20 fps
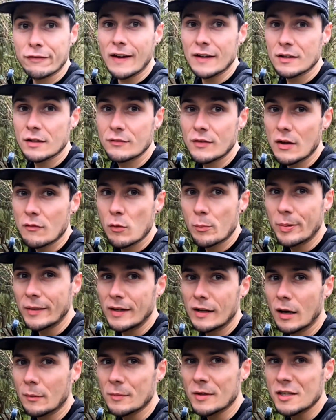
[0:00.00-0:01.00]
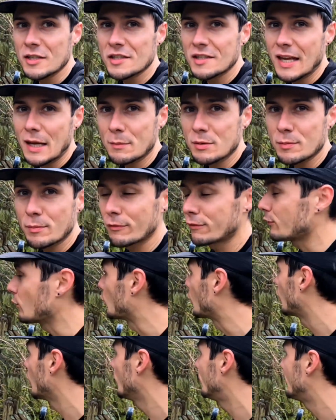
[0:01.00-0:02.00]
fact, I've never been up these steps
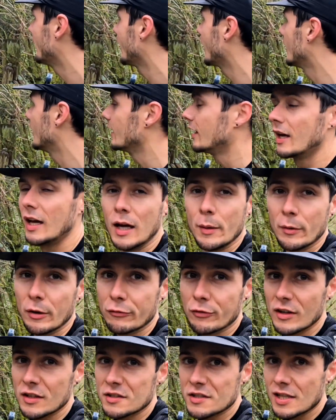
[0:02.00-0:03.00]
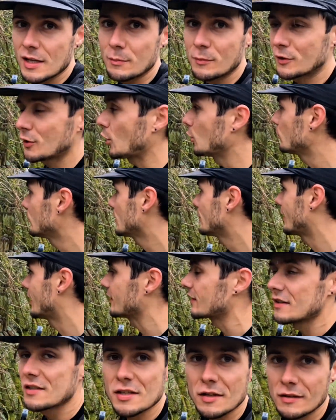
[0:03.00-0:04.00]
before, but my friend Tim told me
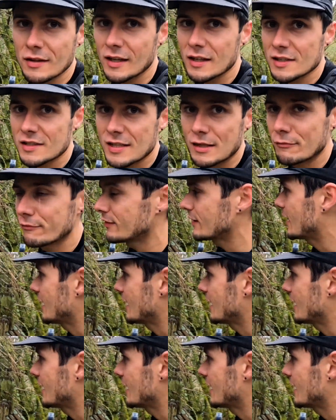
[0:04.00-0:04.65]
about these, so thanks Tim for